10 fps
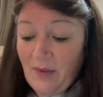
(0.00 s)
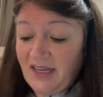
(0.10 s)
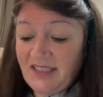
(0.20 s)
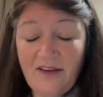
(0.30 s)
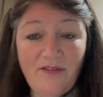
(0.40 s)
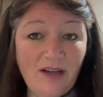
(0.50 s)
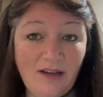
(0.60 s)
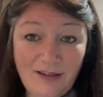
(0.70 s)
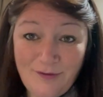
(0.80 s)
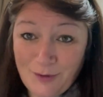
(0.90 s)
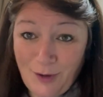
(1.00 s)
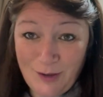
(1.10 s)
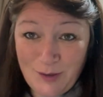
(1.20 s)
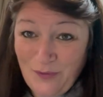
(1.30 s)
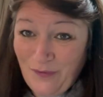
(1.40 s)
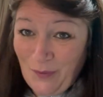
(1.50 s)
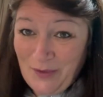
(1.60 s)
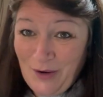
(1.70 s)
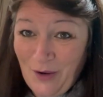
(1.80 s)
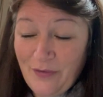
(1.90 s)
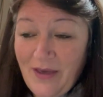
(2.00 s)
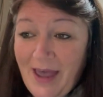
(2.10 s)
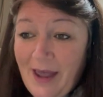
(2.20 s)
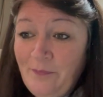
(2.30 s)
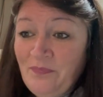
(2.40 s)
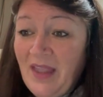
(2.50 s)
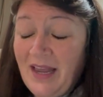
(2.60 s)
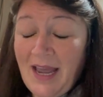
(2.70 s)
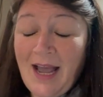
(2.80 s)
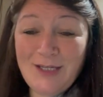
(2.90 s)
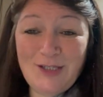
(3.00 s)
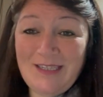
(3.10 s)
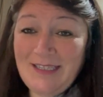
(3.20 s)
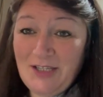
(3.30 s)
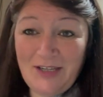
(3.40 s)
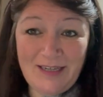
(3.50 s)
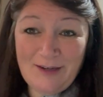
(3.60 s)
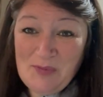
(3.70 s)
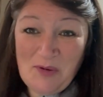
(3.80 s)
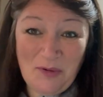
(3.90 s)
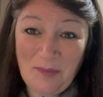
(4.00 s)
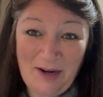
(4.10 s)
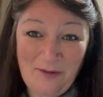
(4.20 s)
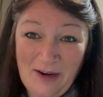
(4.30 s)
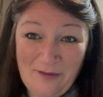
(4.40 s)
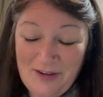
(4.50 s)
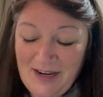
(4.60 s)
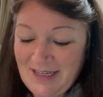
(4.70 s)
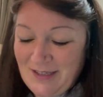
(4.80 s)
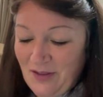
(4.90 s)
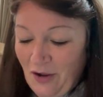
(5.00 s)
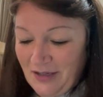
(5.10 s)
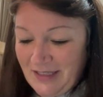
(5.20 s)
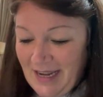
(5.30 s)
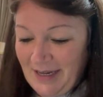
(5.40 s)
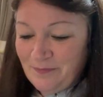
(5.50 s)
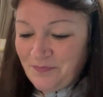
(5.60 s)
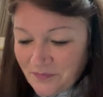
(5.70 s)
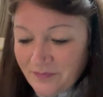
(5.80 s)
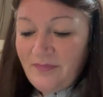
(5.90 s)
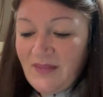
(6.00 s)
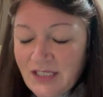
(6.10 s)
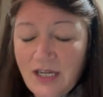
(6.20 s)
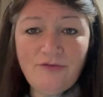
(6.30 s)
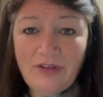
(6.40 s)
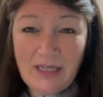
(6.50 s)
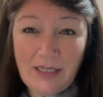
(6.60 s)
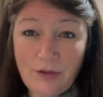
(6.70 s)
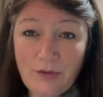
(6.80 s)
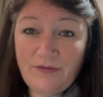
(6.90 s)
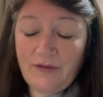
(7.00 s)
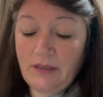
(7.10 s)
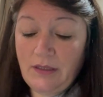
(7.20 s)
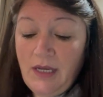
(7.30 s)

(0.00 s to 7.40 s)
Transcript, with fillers: Never heard of grottes before we got there, and actually it turned out to be one of my favourite days of the holiday, so really useful.